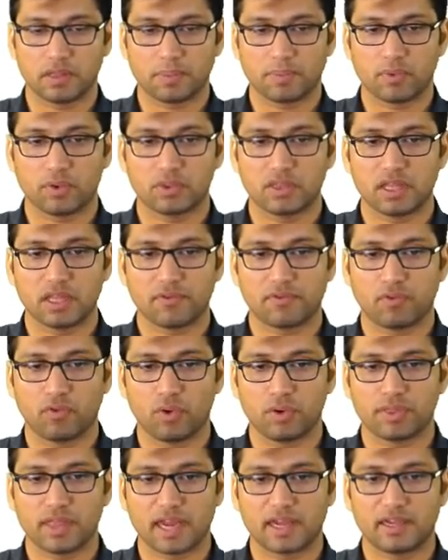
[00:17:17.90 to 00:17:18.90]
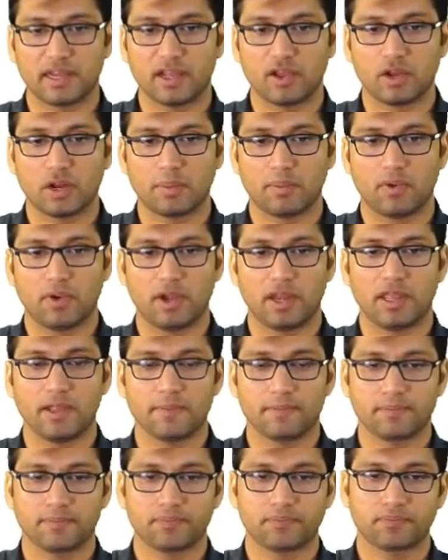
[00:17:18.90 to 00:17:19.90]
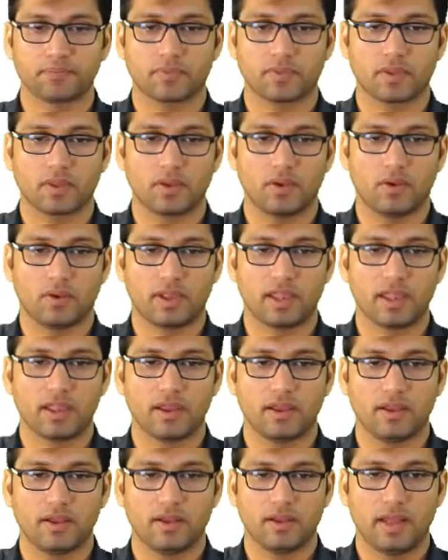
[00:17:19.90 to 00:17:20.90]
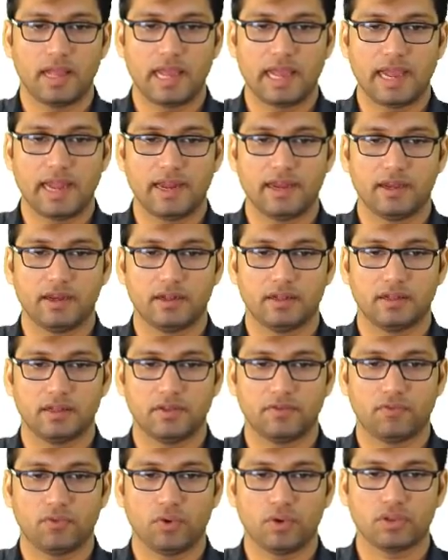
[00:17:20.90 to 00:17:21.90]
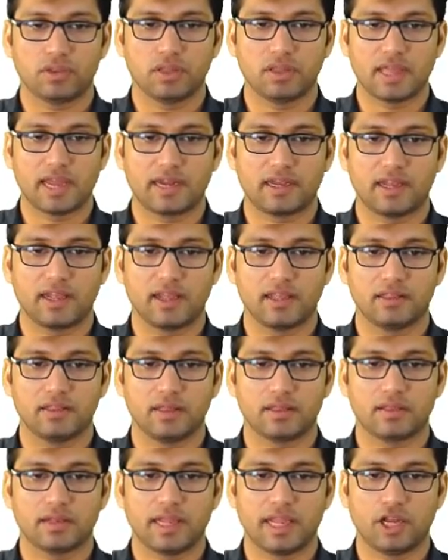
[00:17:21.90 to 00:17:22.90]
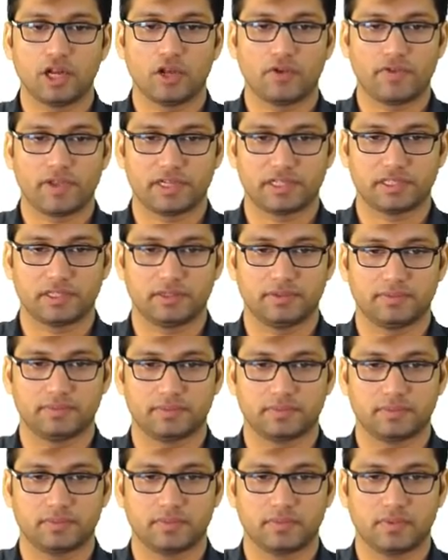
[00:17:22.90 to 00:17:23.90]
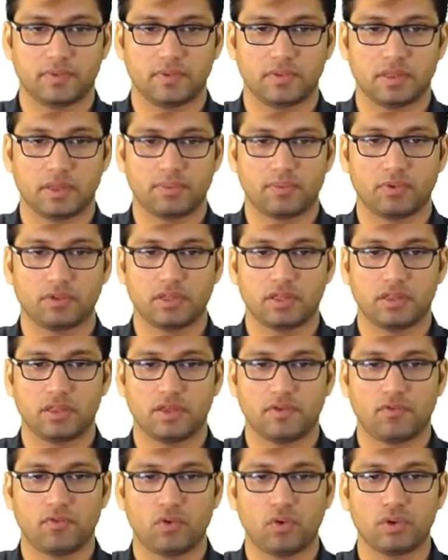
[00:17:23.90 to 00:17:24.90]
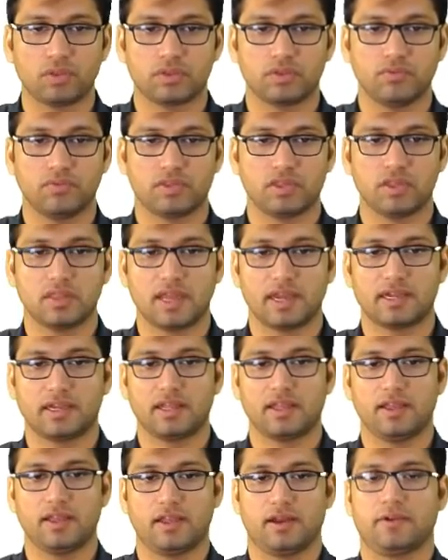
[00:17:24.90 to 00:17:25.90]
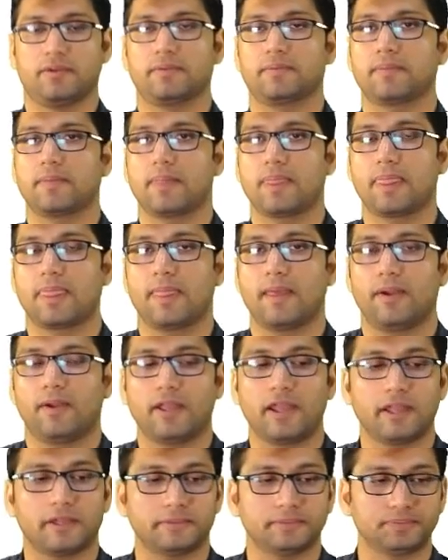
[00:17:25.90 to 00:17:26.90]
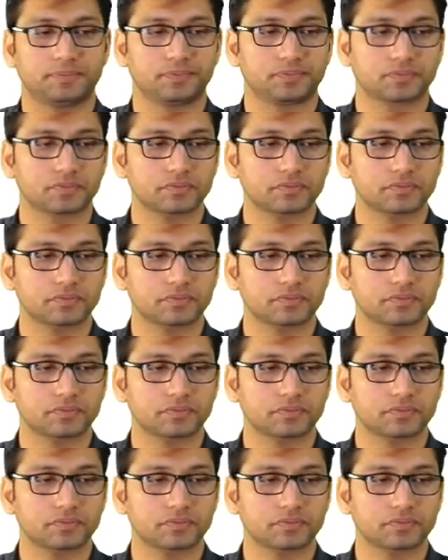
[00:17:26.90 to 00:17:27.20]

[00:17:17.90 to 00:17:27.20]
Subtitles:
suppose there is a force acting on a body, okay, and the force is acting in this line of action. Suppose this is a force which is acting here. Okay.